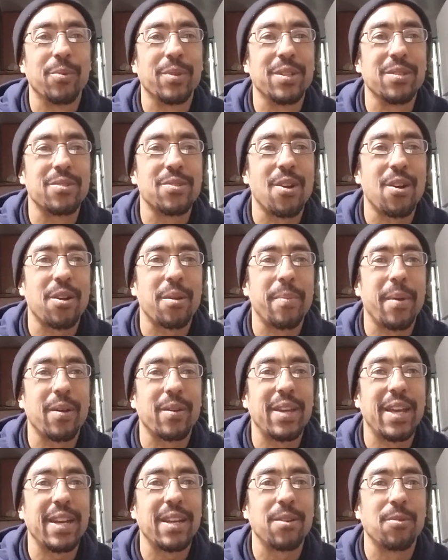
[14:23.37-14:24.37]
When you talk
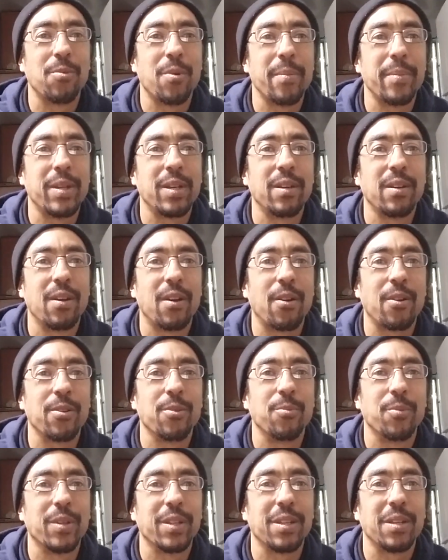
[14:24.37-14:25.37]
about getting a woman, are
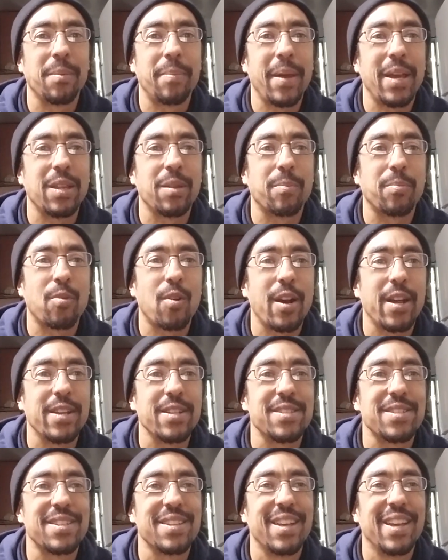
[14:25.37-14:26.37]
you willing to pay the
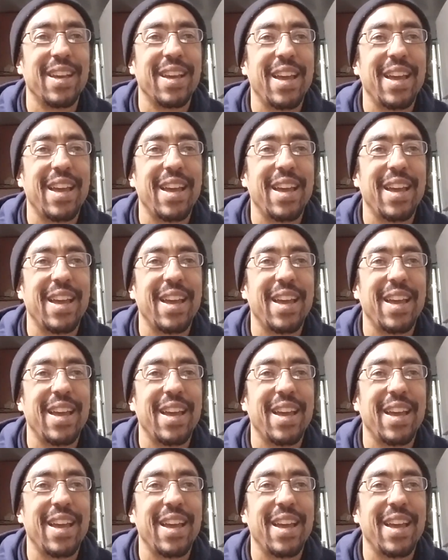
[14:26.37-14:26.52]
price?